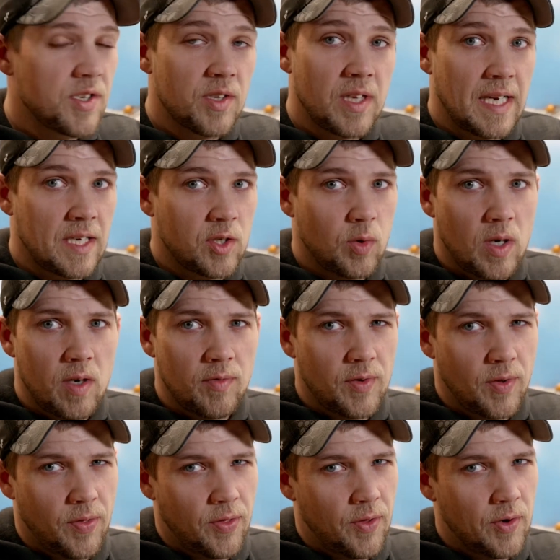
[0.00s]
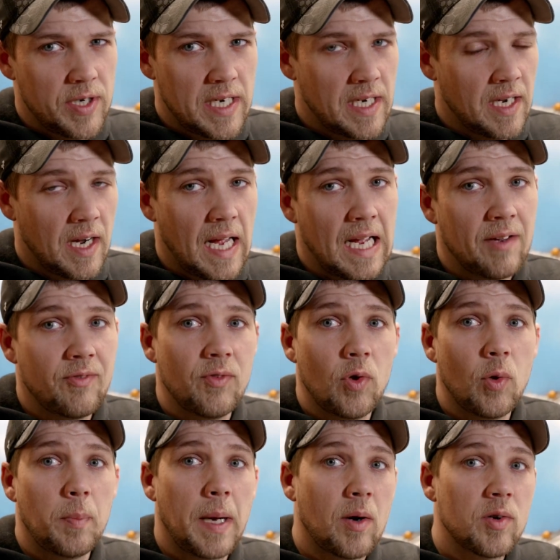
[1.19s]
are like 12 to 13.5
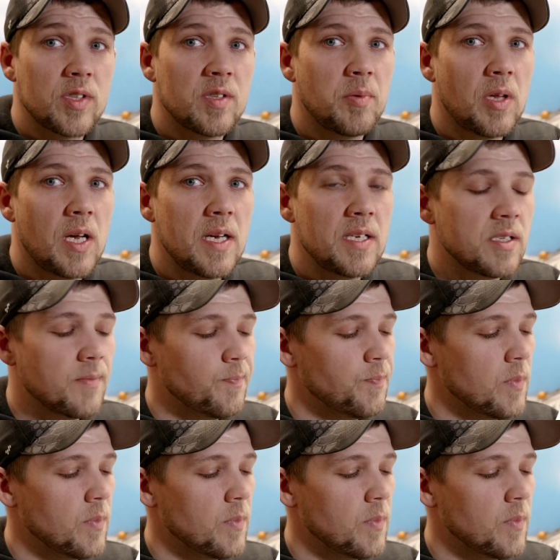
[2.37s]
volt power supplies.